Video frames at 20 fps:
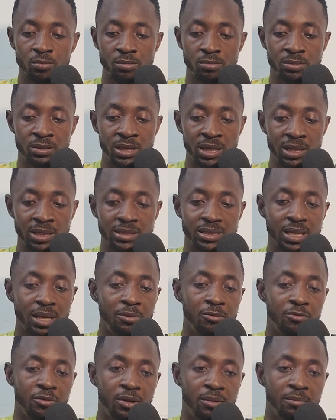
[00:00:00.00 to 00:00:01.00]
daily time
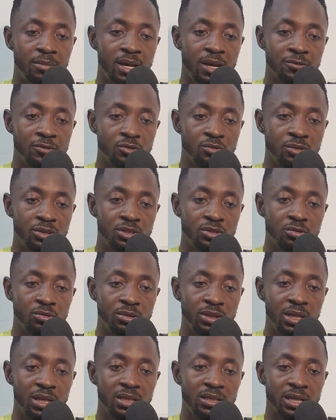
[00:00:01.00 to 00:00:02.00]
frame. I've switched to
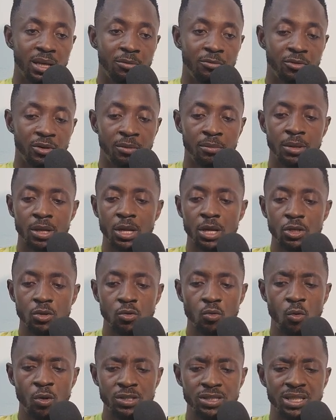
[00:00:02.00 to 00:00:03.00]
daily time frame.
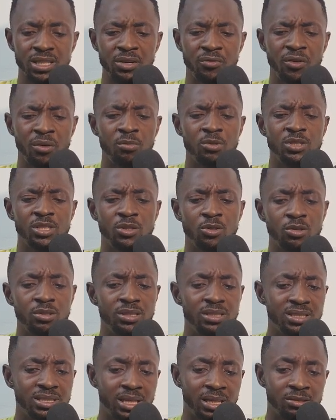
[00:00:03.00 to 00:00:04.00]
What's the difference between all
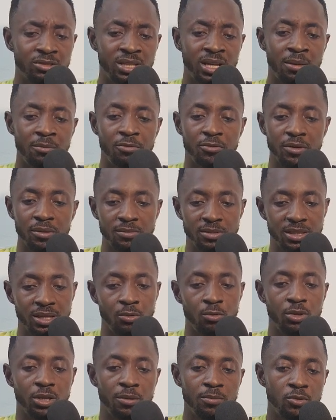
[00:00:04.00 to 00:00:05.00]
these time frames that we
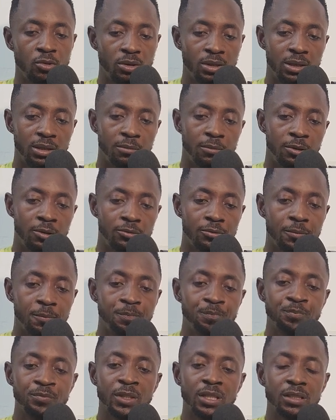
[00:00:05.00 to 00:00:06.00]
keep talking about?
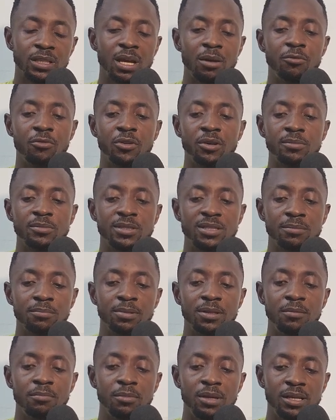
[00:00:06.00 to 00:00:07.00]
Time frame simply
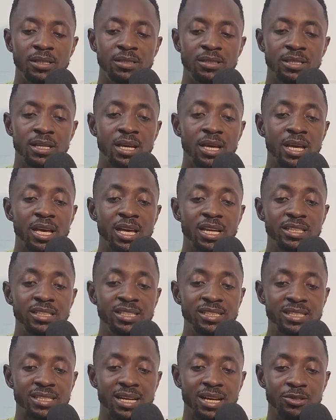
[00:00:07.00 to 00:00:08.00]
means
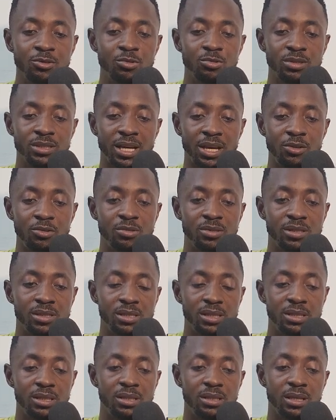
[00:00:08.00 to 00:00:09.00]
these candles that you
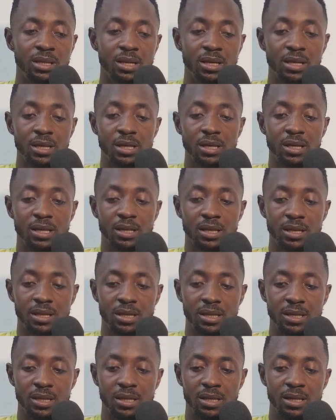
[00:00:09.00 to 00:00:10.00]
see.
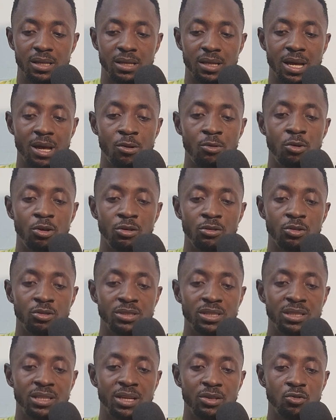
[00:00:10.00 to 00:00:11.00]
How long does
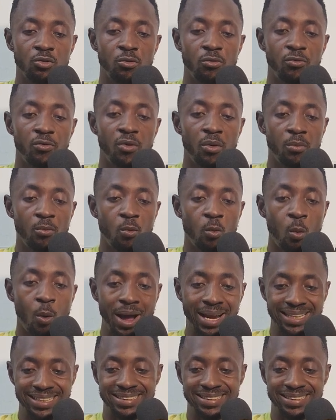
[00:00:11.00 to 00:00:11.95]
it take to form one?